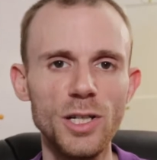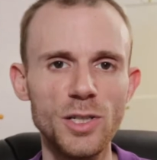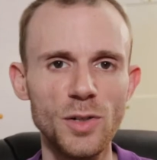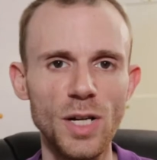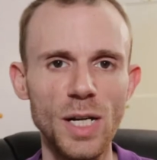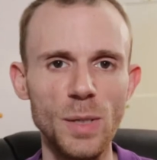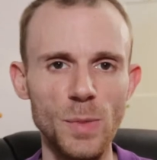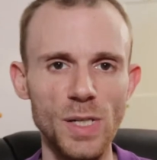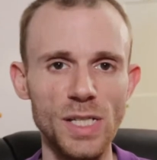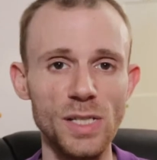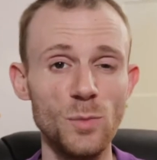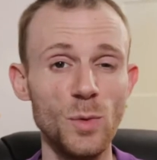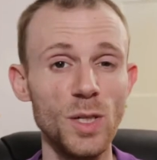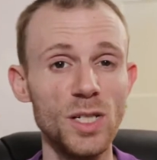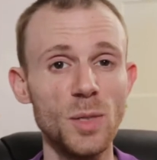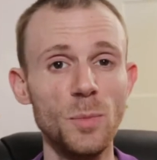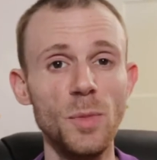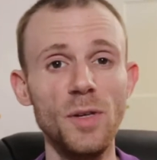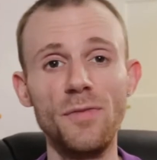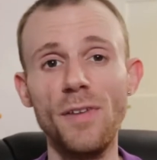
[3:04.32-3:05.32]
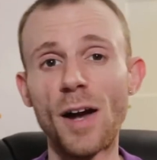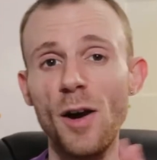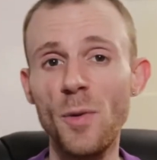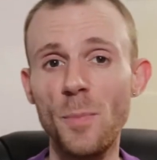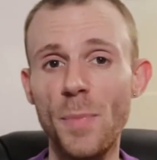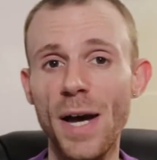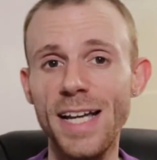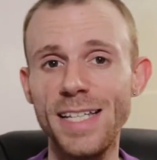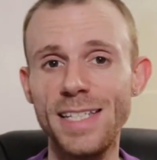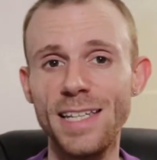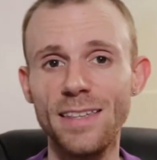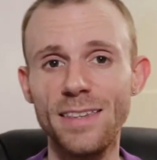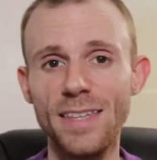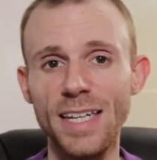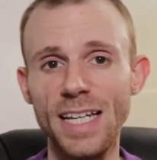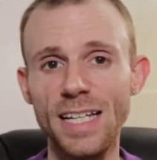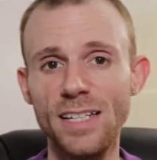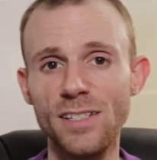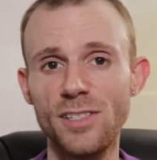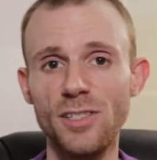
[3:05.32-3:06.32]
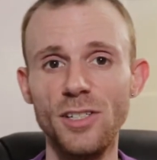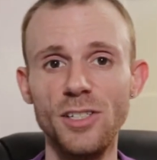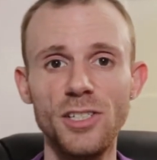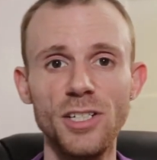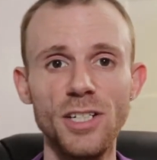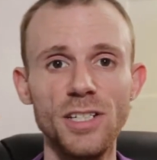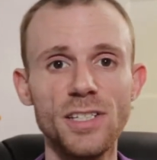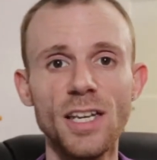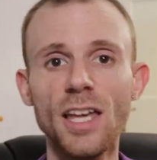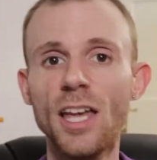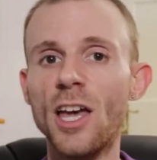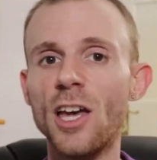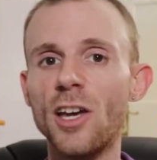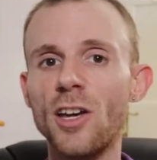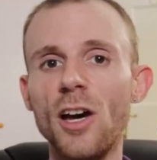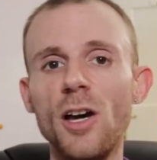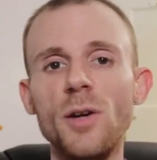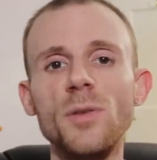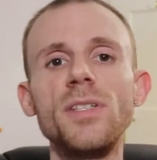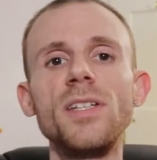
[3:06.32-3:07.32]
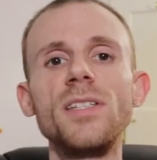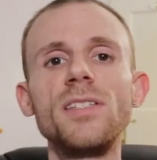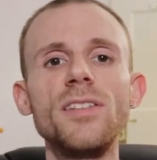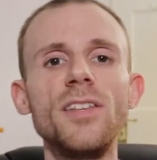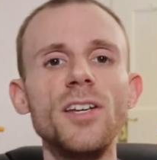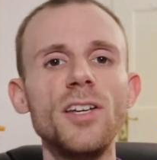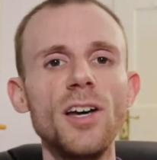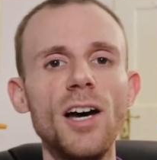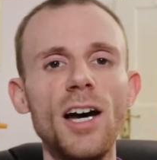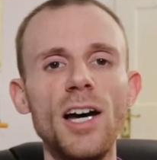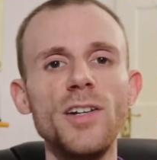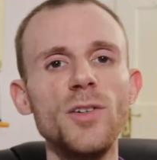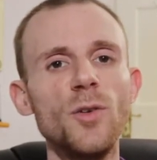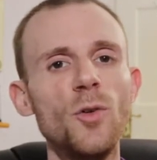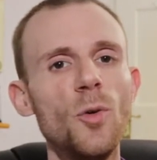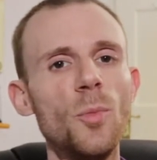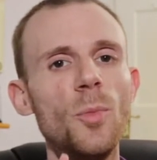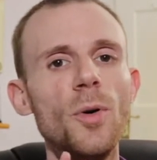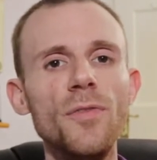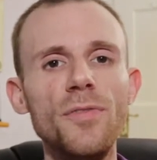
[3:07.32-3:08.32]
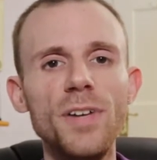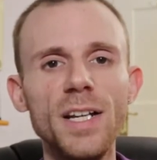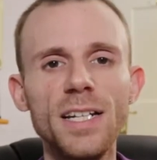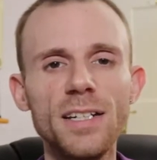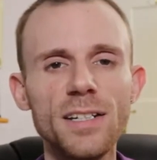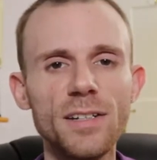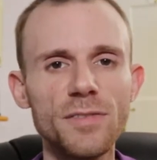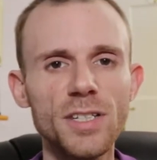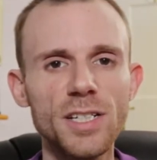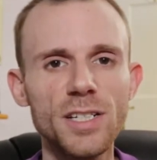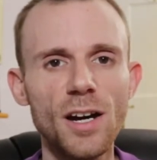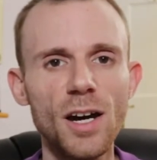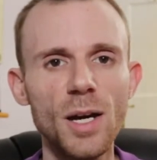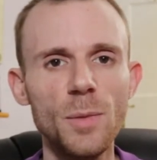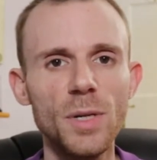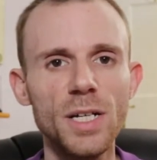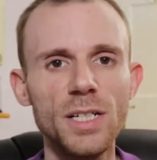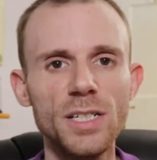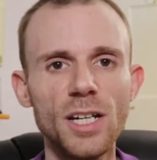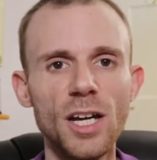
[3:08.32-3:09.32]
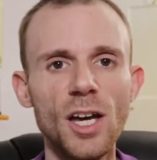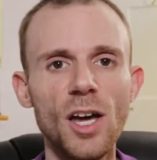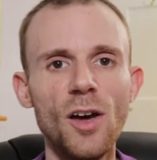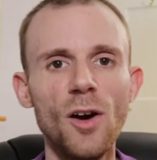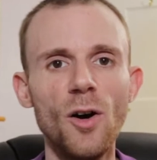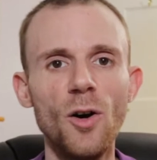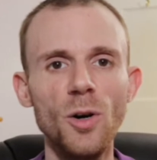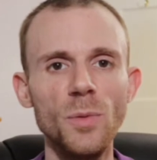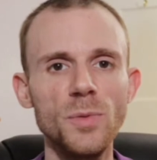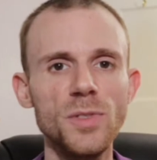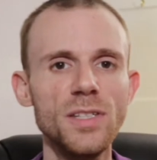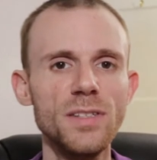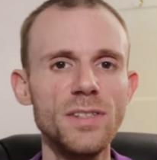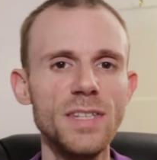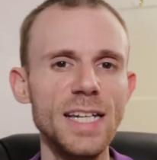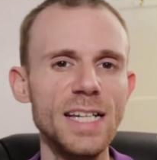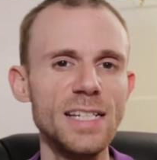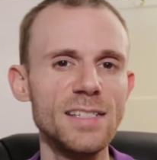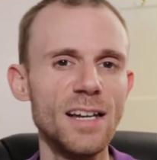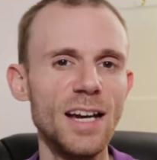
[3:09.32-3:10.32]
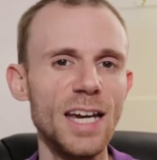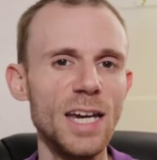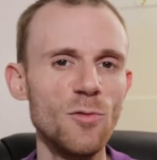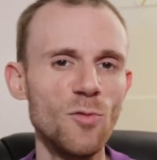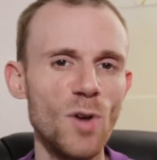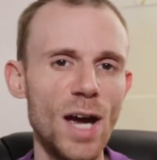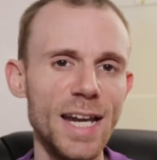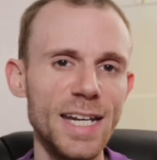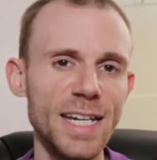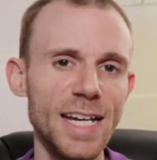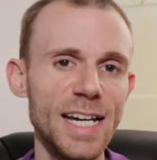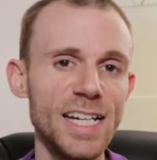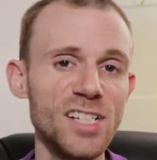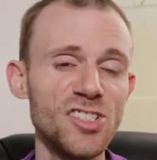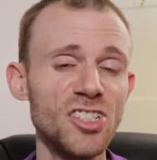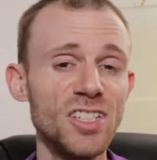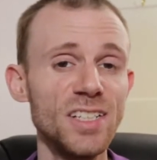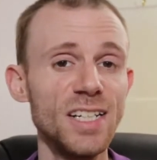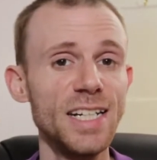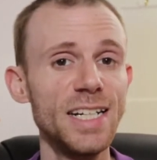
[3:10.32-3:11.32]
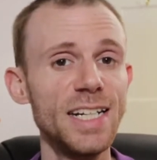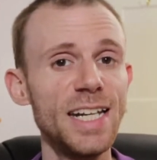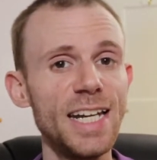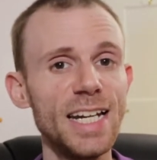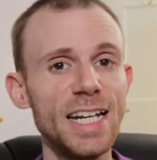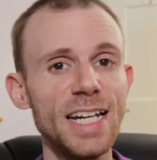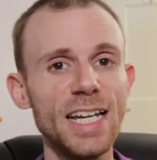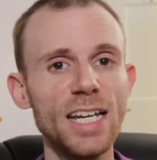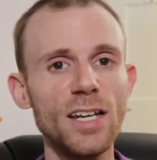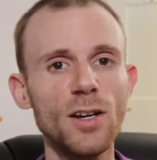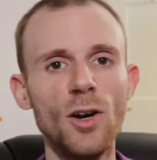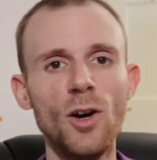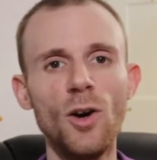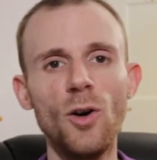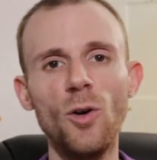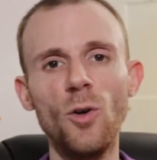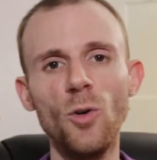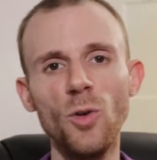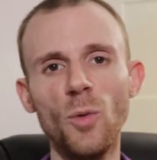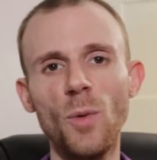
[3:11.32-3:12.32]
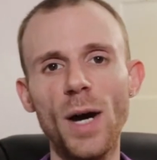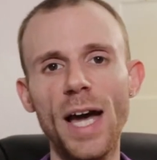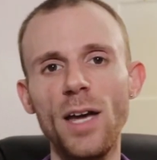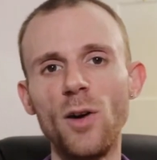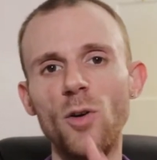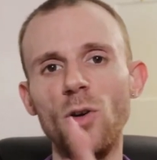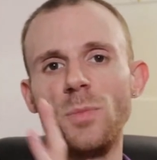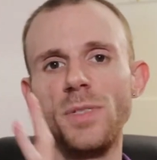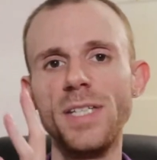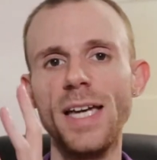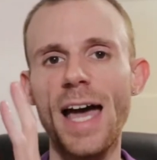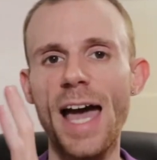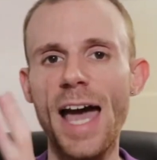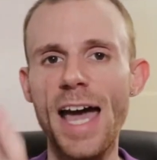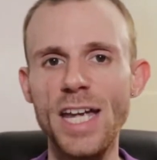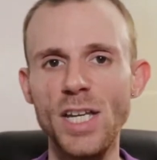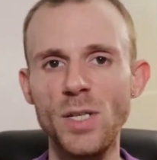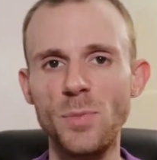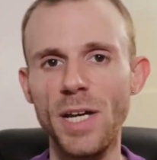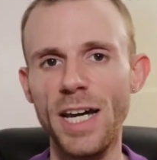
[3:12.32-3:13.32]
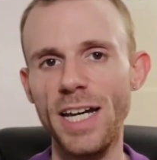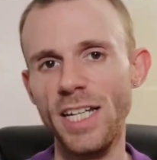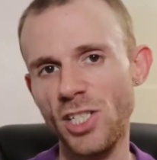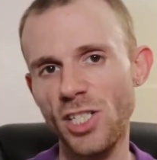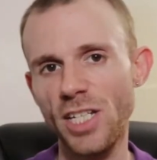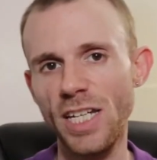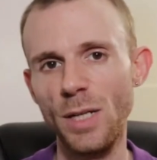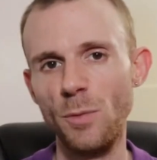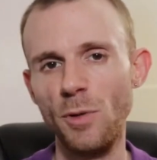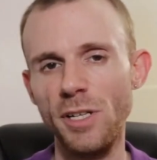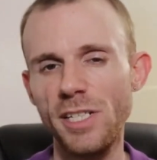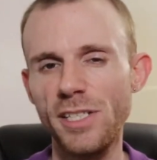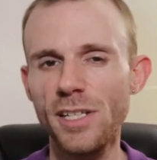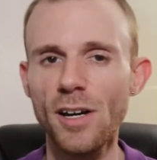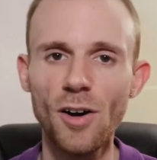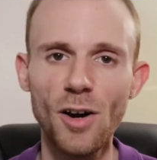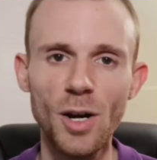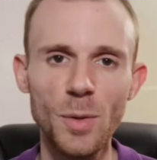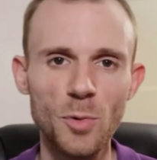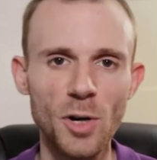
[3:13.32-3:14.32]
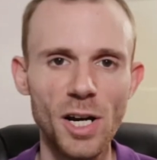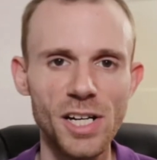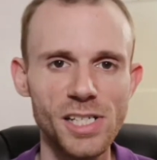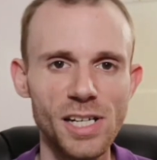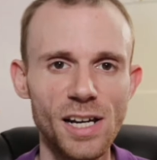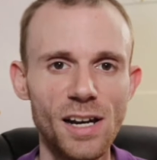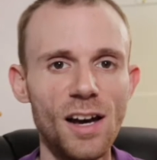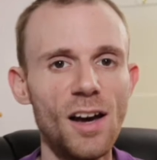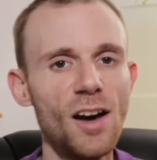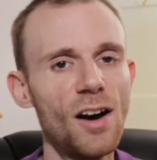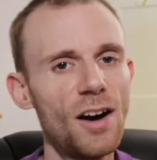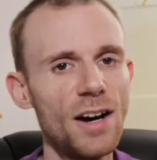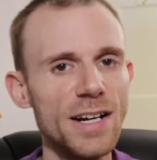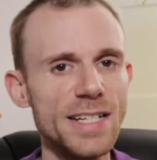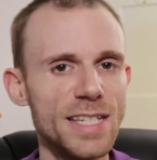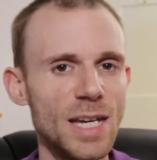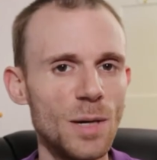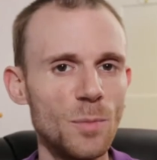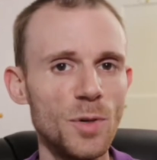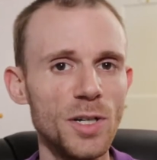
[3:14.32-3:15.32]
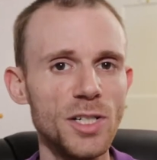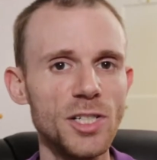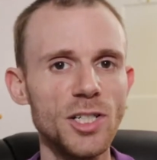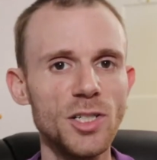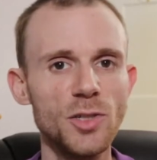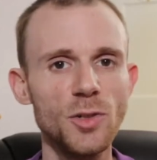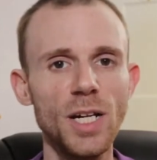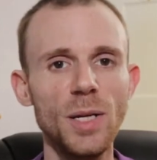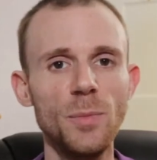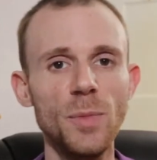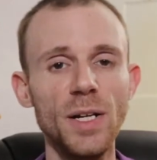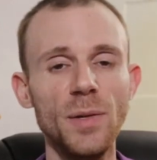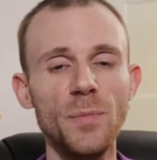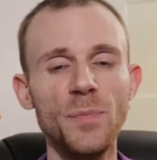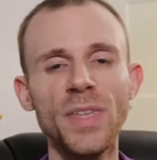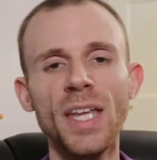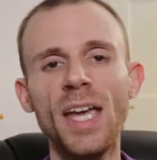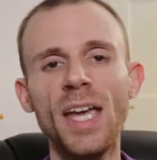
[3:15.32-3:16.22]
treatments, which can be very basic things such as coating to the girdle or pavilion of the diamond, up to things like irradiation and annealing, all the way up to HPHT, which is high pressure, high temperature treatment.